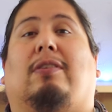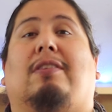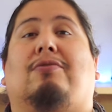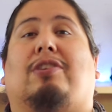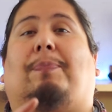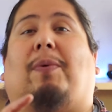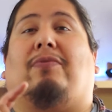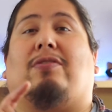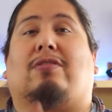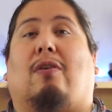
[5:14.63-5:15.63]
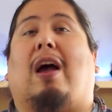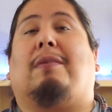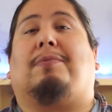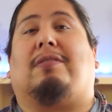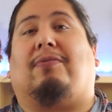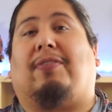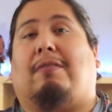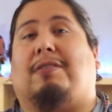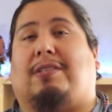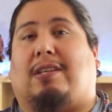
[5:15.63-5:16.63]
leadership of the scribes and the
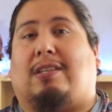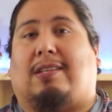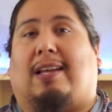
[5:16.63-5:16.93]
Pharisees